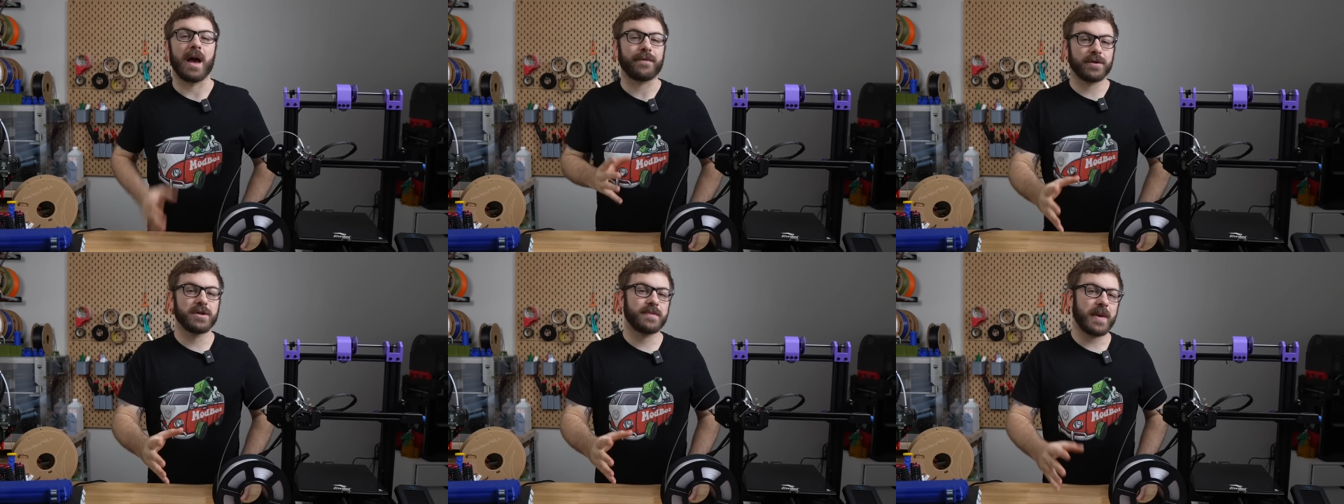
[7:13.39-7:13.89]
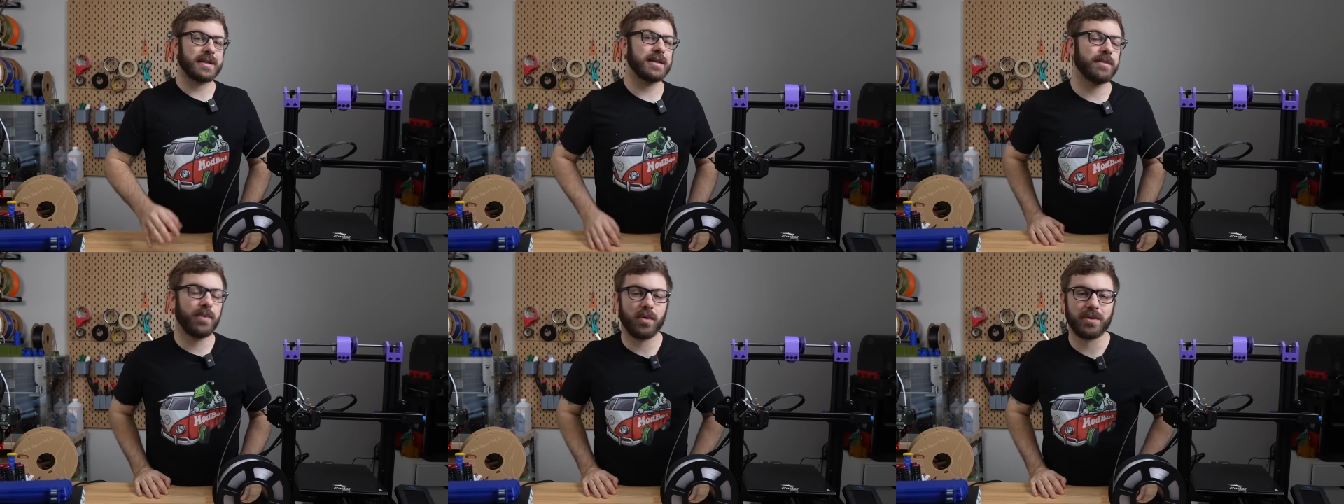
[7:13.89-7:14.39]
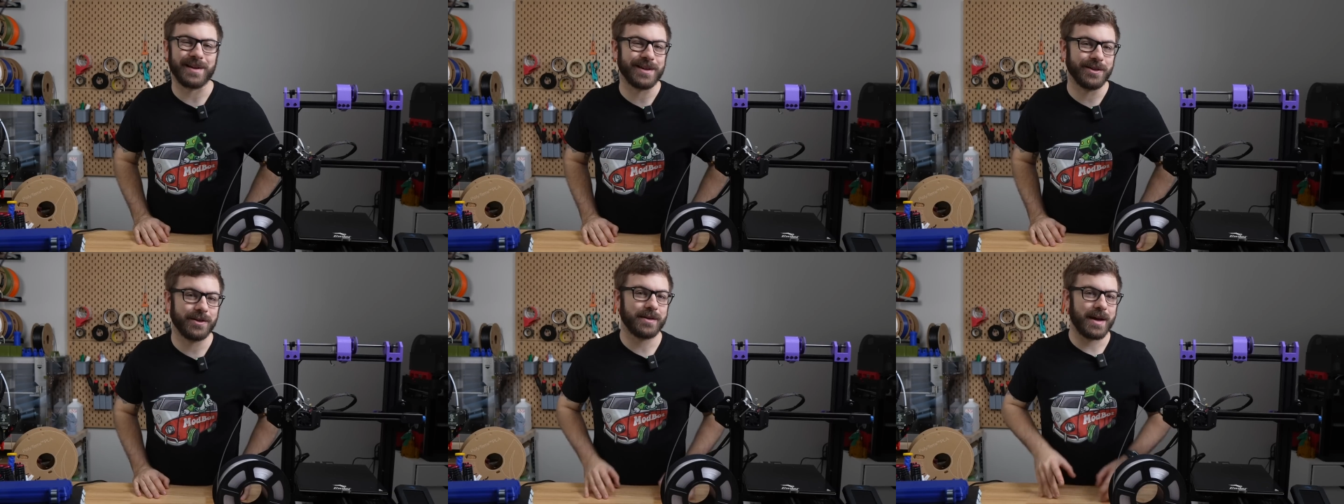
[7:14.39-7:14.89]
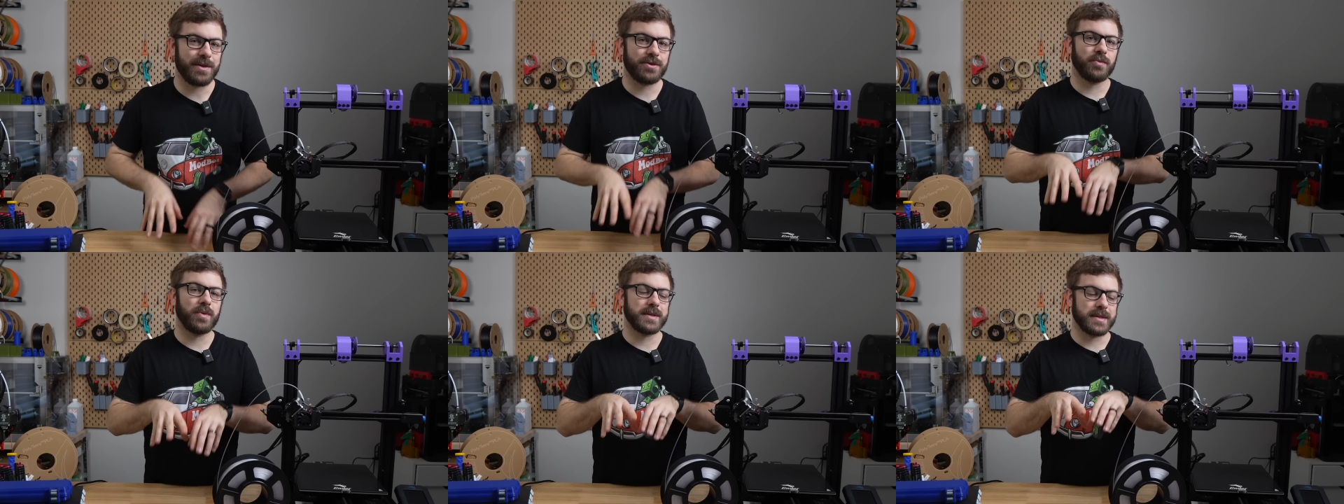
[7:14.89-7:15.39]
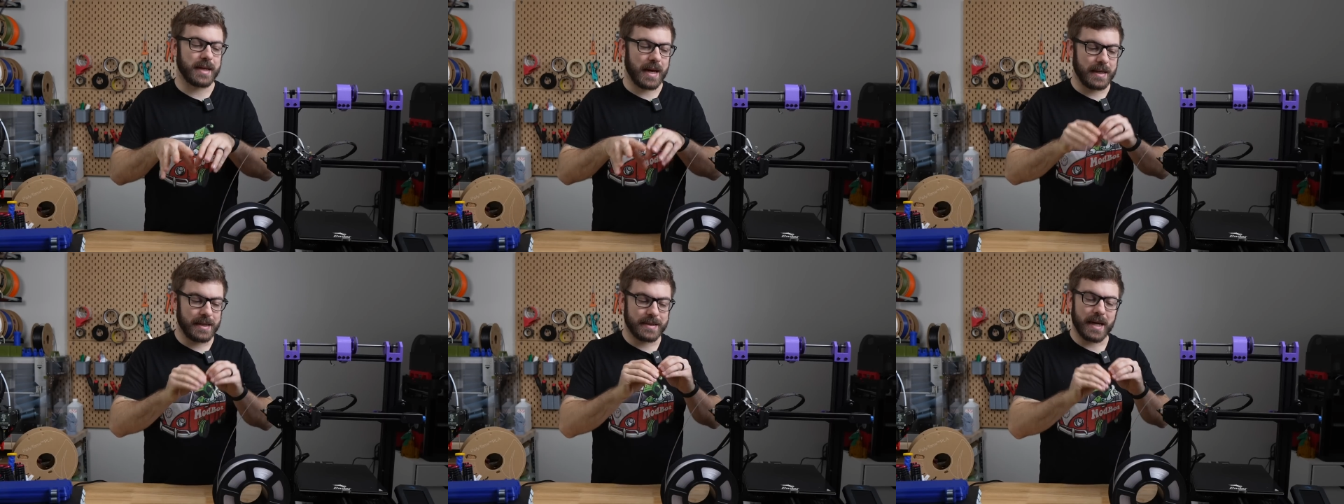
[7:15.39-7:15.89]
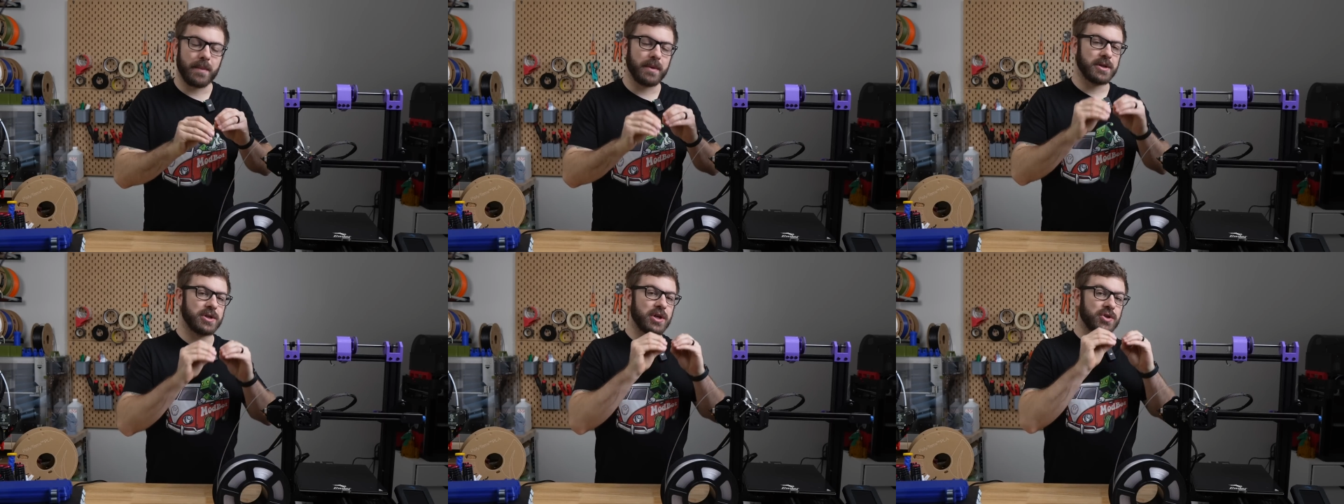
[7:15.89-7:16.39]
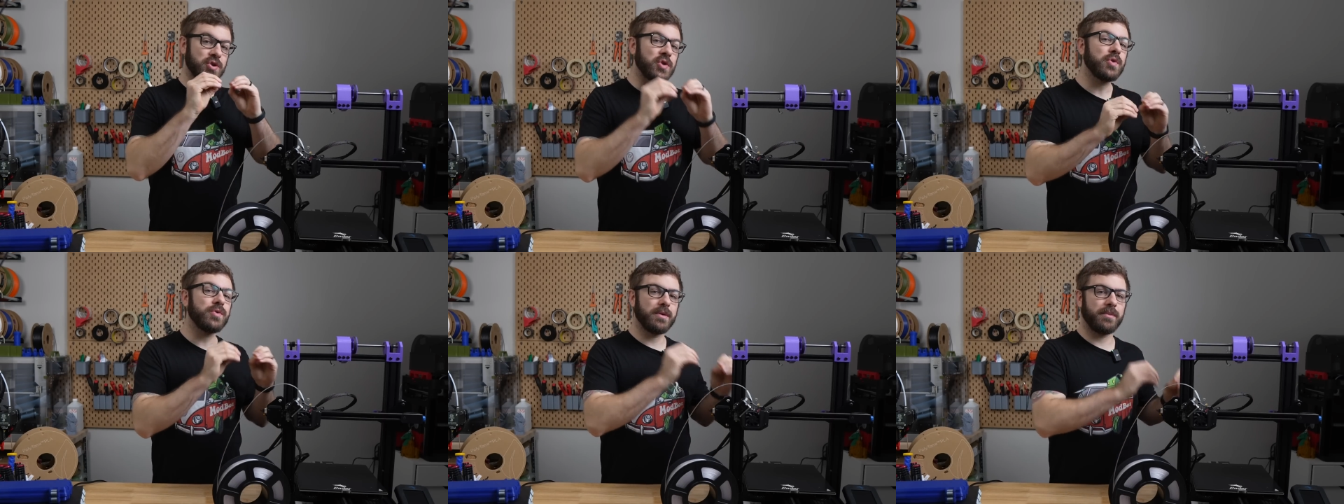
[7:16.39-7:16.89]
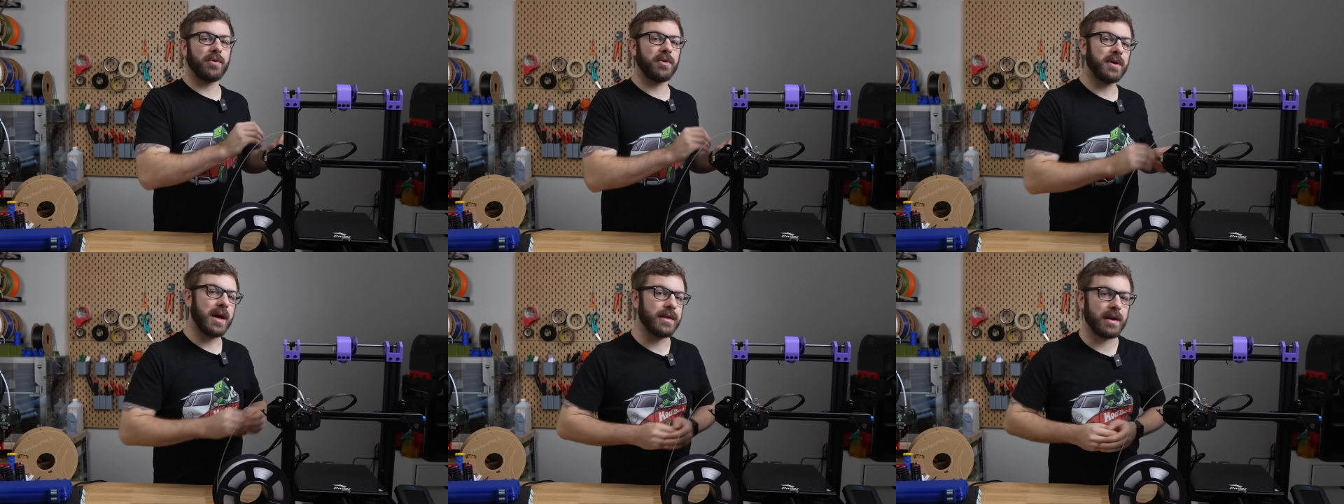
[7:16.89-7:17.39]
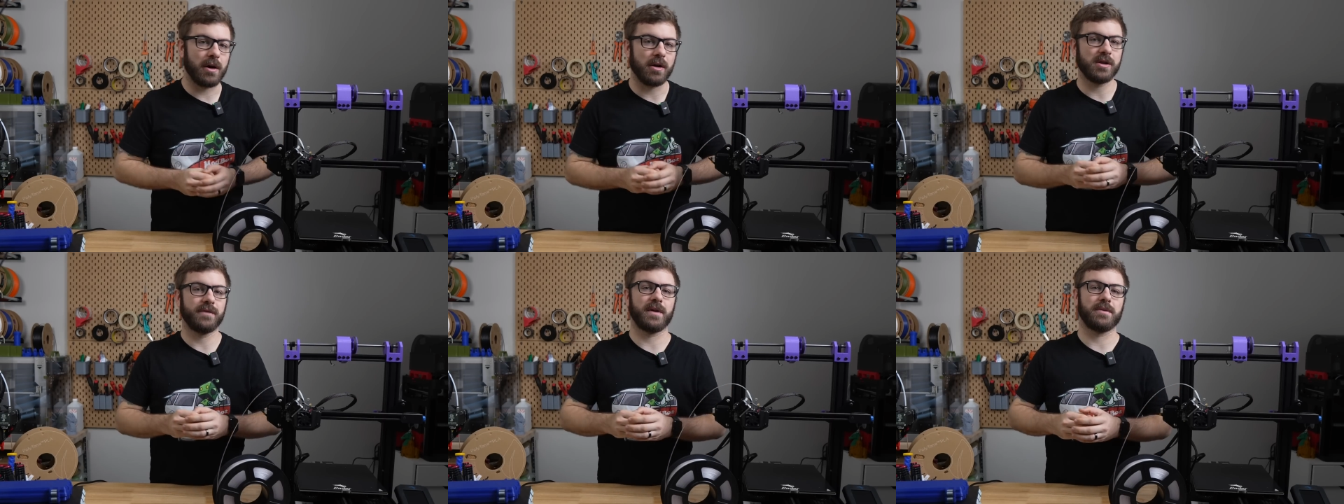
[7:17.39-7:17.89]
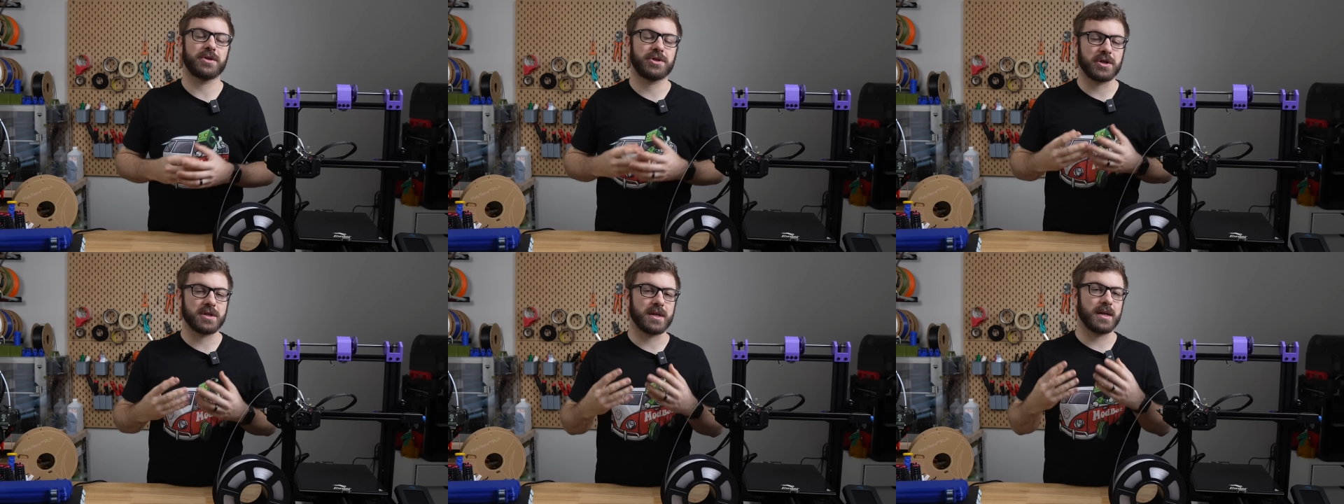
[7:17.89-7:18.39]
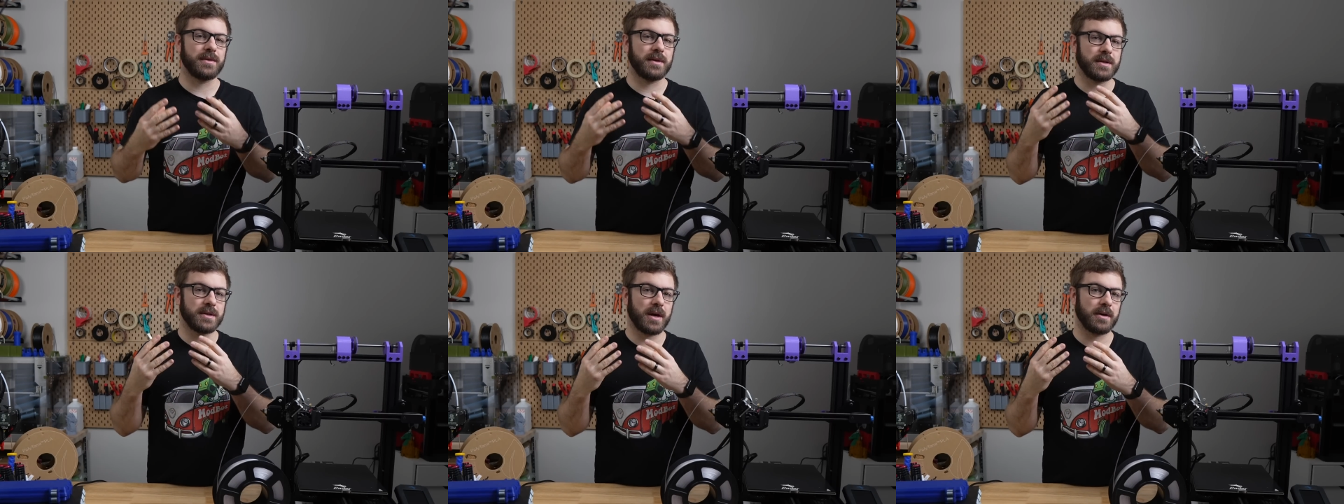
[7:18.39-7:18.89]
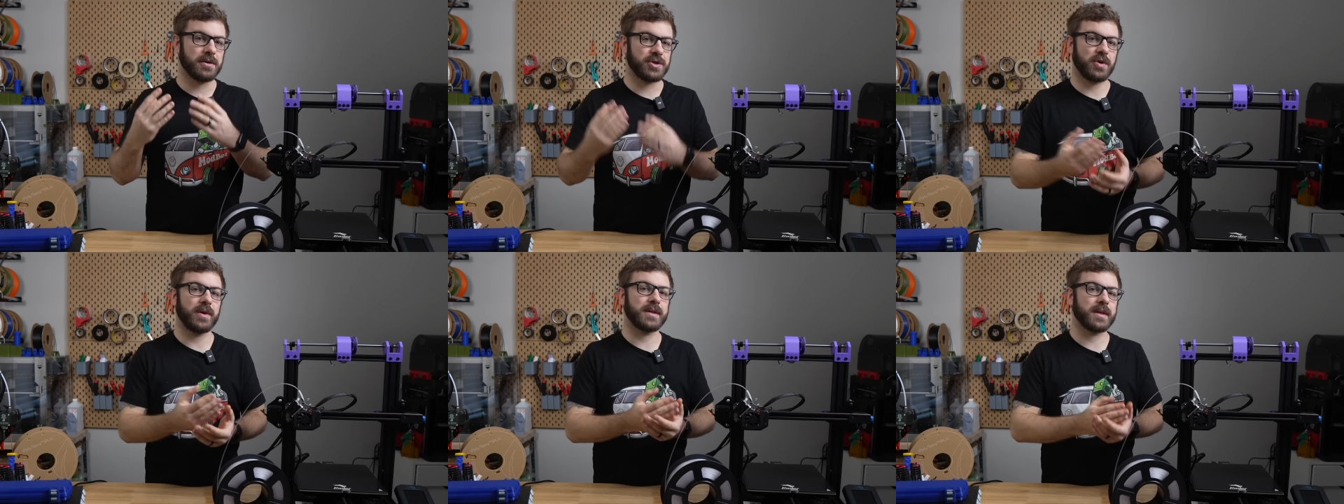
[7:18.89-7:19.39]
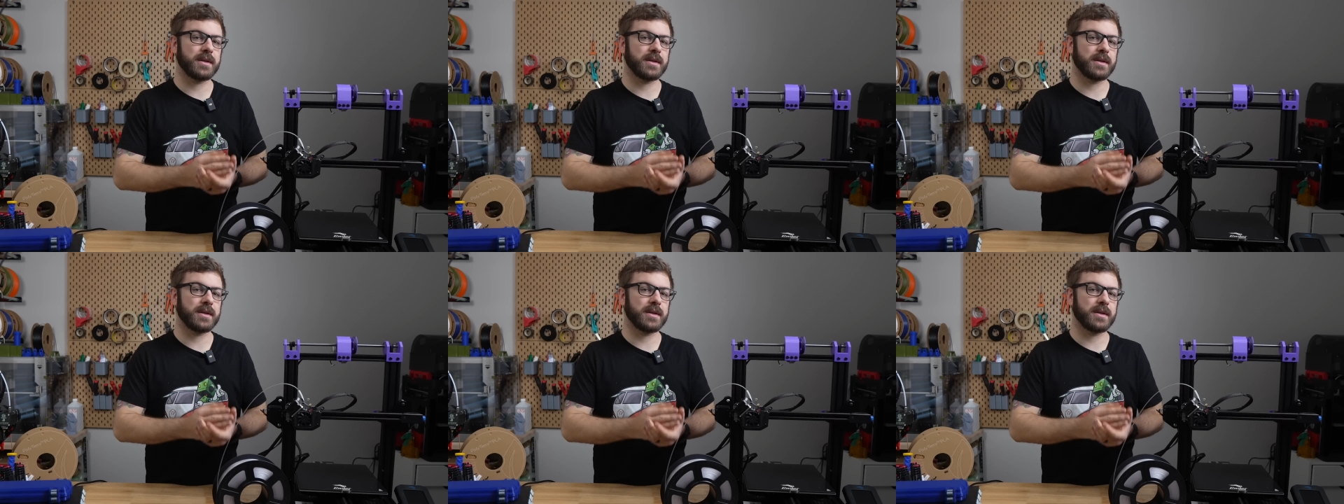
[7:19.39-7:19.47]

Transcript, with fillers: After inspecting the board, it looked like there wasn't any damage to the board and that all of it was just in the solder joint,